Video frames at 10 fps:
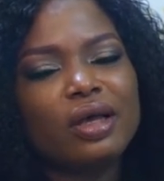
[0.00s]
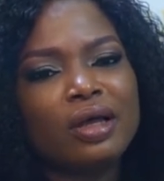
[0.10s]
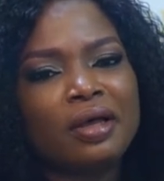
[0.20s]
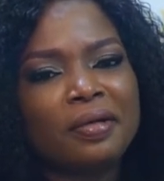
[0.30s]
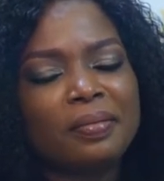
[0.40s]

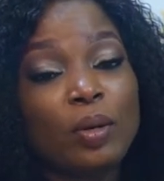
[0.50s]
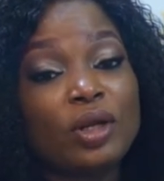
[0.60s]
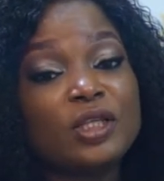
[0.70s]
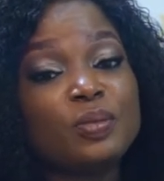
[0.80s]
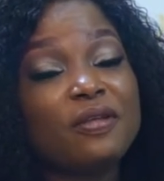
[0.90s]
Um, I
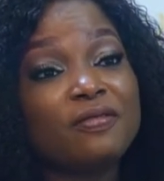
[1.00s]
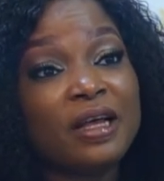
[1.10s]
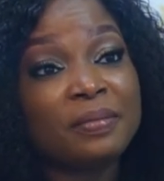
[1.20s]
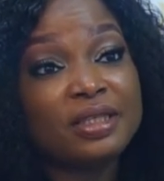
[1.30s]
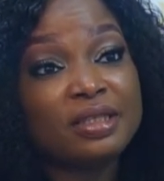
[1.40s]
wanted to be a
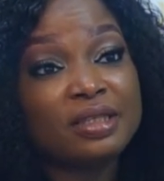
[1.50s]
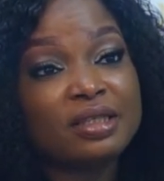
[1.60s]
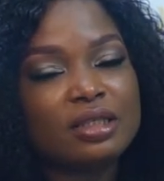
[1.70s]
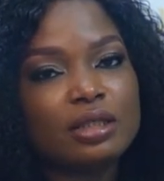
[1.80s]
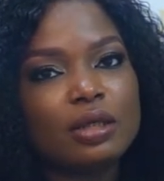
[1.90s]

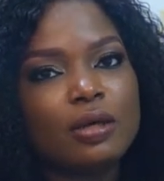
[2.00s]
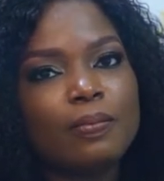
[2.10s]
pharmacist,